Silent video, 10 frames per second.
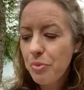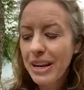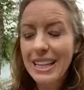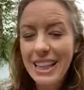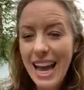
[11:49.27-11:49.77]

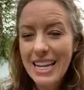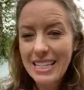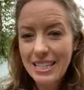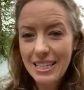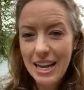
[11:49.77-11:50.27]
Bring
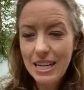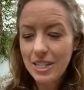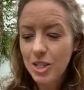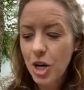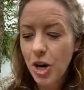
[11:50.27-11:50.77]
light
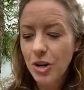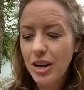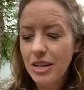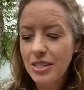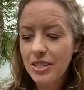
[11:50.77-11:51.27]
into
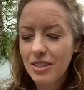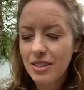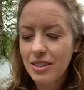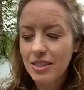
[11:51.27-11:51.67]
darkness.